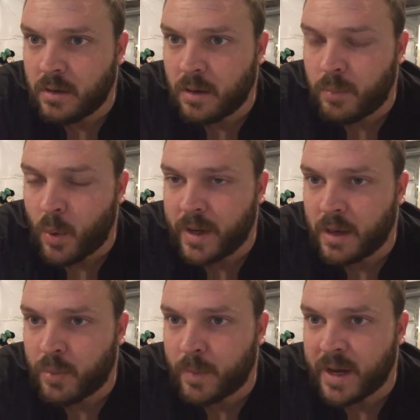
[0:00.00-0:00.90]
appoint a
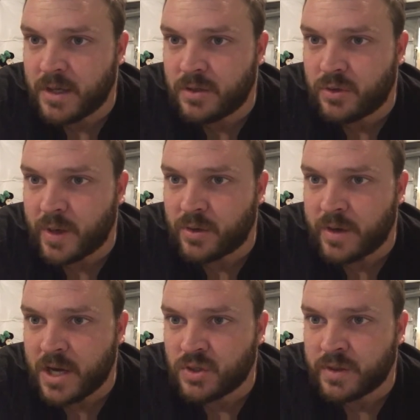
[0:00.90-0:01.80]
permanent director of
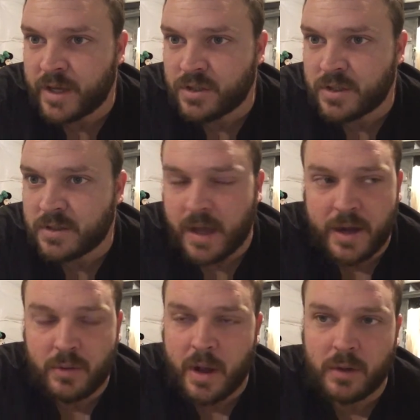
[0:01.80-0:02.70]
national intelligence. I
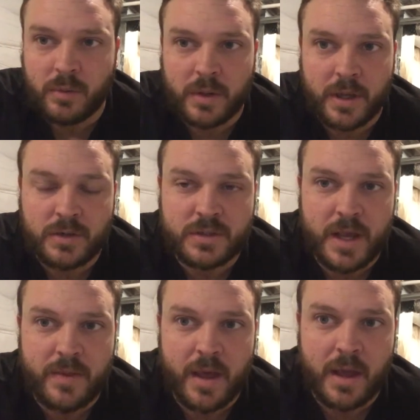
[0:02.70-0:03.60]
don't I don't really
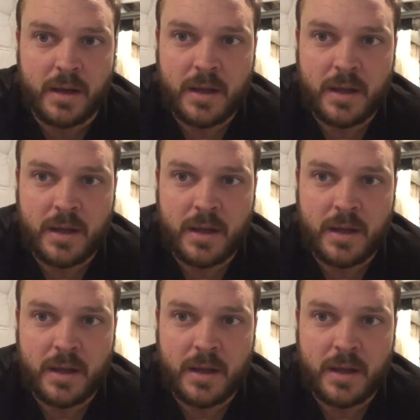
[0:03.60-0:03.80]
understand that.